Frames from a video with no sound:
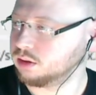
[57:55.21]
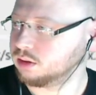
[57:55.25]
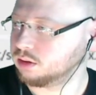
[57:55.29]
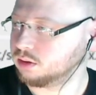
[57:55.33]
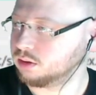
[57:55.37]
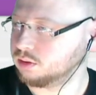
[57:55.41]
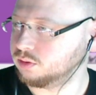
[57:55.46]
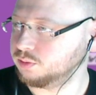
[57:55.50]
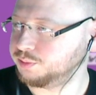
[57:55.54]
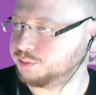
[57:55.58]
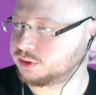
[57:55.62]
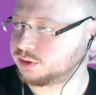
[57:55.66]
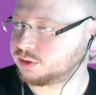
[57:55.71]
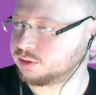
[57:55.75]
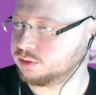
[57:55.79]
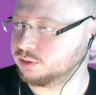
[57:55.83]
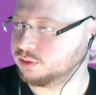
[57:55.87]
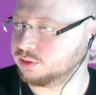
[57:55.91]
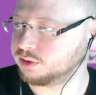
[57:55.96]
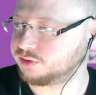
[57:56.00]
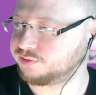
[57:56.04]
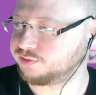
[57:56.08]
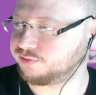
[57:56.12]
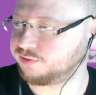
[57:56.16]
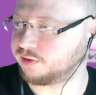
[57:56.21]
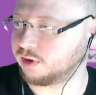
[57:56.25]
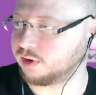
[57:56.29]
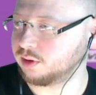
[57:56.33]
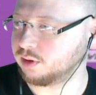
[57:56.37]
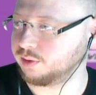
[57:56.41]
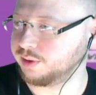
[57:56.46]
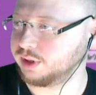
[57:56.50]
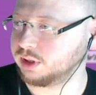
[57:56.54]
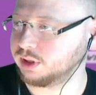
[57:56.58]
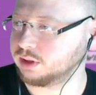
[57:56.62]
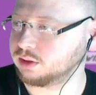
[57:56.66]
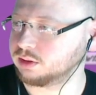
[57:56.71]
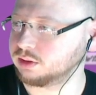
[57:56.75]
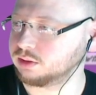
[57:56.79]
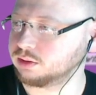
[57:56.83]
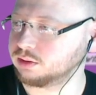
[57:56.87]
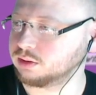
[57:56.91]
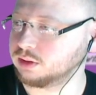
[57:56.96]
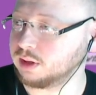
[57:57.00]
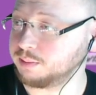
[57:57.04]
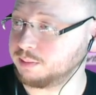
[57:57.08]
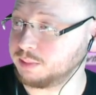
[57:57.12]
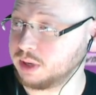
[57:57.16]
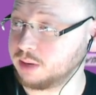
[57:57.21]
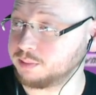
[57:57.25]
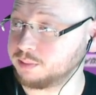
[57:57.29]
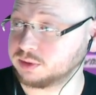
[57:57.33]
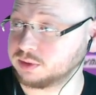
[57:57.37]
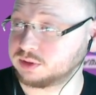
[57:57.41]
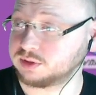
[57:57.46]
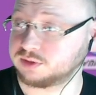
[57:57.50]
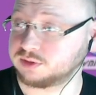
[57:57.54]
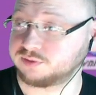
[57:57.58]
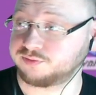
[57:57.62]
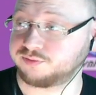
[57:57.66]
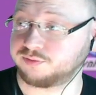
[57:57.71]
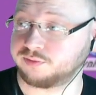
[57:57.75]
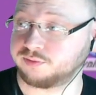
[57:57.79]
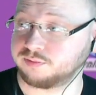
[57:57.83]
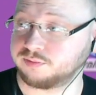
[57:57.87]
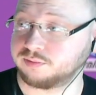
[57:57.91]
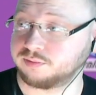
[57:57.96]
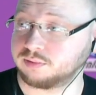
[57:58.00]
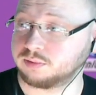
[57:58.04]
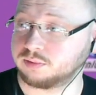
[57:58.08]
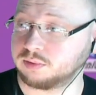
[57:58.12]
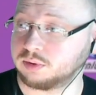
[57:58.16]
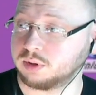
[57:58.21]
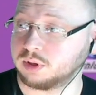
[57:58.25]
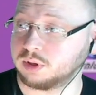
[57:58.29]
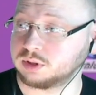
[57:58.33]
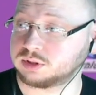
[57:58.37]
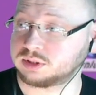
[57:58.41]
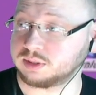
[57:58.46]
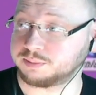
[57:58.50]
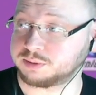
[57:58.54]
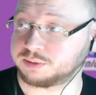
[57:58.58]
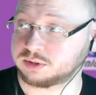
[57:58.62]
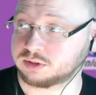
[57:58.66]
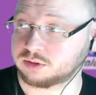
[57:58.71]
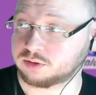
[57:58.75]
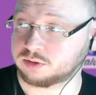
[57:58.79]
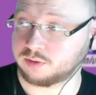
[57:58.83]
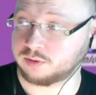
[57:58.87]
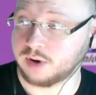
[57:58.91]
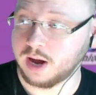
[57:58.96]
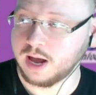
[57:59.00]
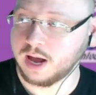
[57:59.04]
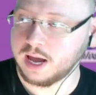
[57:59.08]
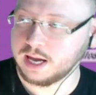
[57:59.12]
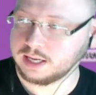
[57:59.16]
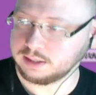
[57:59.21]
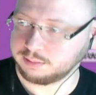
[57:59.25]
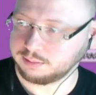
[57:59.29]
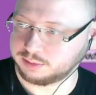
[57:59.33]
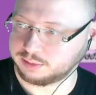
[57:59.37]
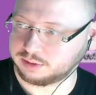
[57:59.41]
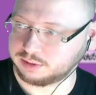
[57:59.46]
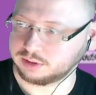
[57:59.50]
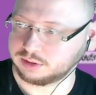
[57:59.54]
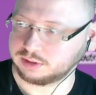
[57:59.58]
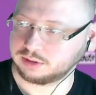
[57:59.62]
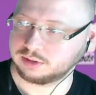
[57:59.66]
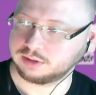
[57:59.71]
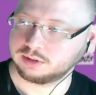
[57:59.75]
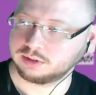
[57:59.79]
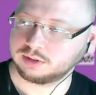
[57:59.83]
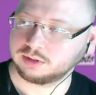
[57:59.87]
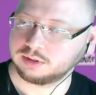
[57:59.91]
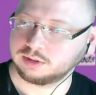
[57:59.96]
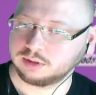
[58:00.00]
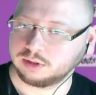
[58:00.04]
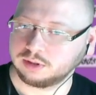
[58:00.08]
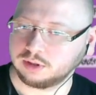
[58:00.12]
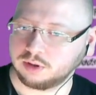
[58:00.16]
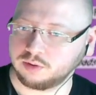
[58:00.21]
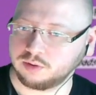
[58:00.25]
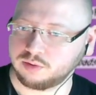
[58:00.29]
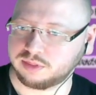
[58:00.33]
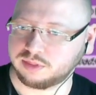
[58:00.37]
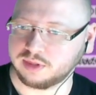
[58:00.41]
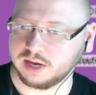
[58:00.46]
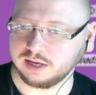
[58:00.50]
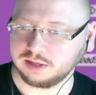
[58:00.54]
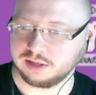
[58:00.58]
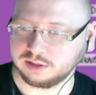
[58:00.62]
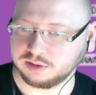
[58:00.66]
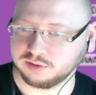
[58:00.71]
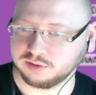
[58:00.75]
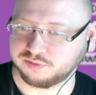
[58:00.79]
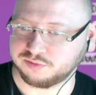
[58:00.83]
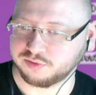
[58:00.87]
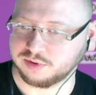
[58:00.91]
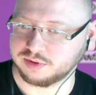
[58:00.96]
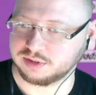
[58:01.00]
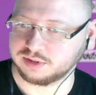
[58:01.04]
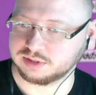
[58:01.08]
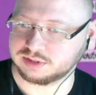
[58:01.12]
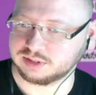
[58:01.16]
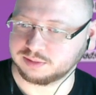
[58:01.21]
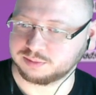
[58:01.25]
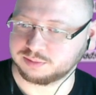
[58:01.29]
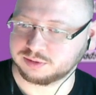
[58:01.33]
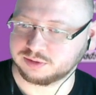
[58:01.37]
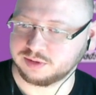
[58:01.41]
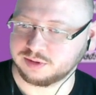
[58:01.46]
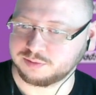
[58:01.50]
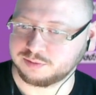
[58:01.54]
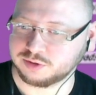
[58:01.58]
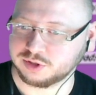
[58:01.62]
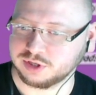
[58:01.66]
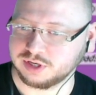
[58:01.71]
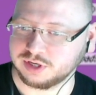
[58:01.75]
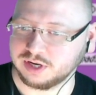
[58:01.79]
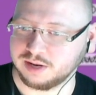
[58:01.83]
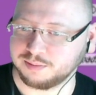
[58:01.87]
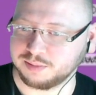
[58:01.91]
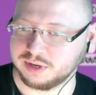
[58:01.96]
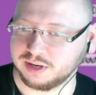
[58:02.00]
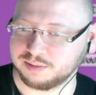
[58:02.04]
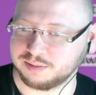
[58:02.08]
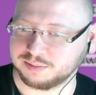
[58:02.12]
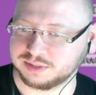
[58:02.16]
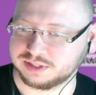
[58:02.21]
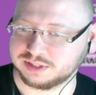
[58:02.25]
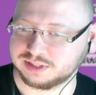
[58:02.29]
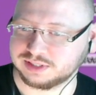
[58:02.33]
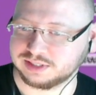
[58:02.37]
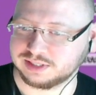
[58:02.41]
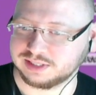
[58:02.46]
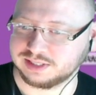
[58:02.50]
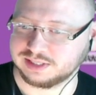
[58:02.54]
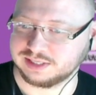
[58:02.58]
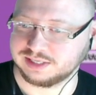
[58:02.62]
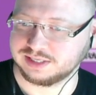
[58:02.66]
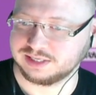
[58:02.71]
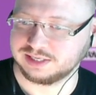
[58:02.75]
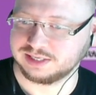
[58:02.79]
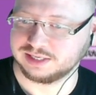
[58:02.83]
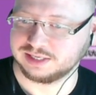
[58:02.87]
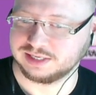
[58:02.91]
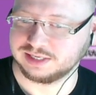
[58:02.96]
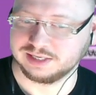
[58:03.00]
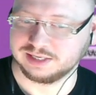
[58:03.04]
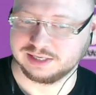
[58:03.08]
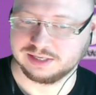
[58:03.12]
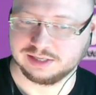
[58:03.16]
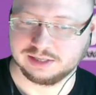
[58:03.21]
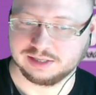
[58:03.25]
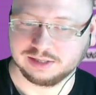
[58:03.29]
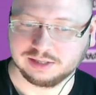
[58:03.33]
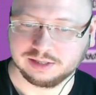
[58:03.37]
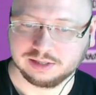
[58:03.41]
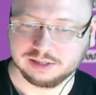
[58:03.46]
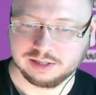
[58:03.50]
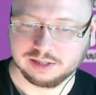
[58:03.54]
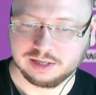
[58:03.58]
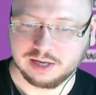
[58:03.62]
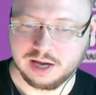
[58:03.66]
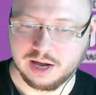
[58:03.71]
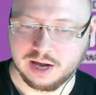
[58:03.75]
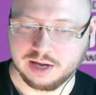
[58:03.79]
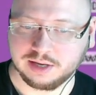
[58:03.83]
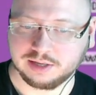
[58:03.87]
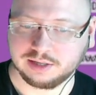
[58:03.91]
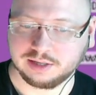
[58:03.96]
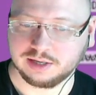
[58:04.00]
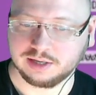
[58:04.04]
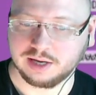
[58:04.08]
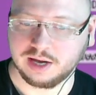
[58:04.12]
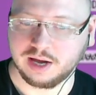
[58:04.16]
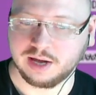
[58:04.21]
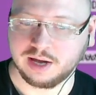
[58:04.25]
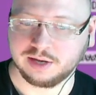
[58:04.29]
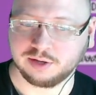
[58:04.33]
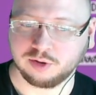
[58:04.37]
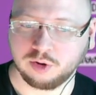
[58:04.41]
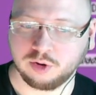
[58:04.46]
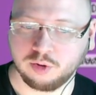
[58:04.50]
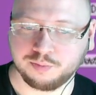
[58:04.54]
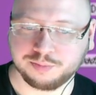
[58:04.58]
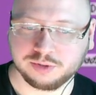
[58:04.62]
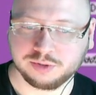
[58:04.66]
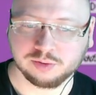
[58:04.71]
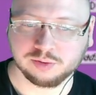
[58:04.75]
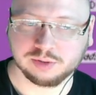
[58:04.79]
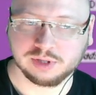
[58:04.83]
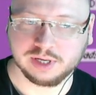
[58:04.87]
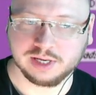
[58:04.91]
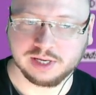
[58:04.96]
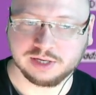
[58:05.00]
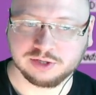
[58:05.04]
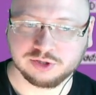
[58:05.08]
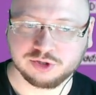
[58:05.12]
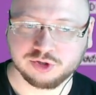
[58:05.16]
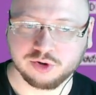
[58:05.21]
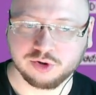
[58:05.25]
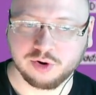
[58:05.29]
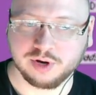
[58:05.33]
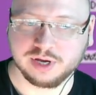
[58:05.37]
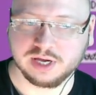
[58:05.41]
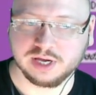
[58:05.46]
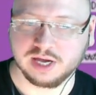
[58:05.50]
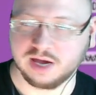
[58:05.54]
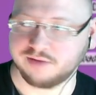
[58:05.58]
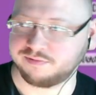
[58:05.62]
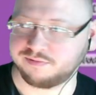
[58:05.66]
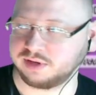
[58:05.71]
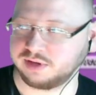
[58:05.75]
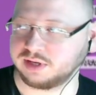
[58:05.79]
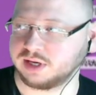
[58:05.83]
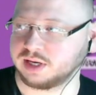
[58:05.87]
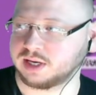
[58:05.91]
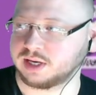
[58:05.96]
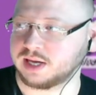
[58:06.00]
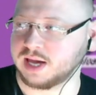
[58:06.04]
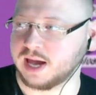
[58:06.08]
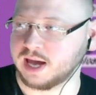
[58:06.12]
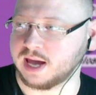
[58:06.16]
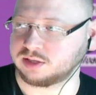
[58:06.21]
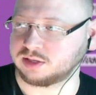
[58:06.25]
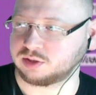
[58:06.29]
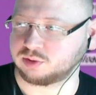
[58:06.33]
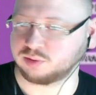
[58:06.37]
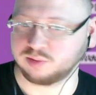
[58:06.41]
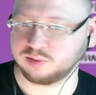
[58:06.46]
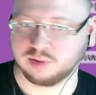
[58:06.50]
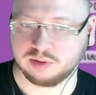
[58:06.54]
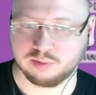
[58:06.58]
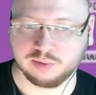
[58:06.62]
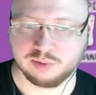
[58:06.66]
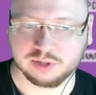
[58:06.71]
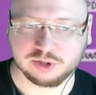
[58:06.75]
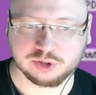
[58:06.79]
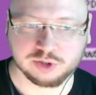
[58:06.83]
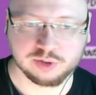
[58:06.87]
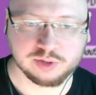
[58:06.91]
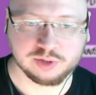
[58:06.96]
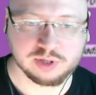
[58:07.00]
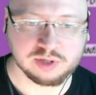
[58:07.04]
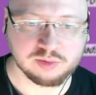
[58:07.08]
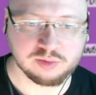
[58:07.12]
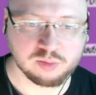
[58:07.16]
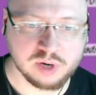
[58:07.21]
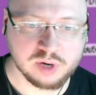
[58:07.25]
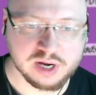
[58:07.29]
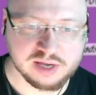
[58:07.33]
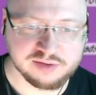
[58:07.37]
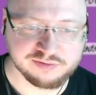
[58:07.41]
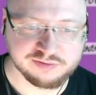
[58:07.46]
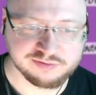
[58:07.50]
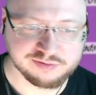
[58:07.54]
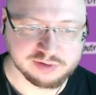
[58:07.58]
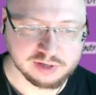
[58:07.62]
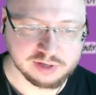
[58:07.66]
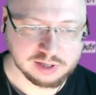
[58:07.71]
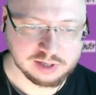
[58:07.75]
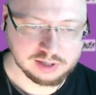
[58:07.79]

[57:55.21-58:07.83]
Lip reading: Oops, who is following? Numnums is subscribed. Oh, thank you the subscription, Numnums. I hope you'll enjoy having a cat with which you can wave.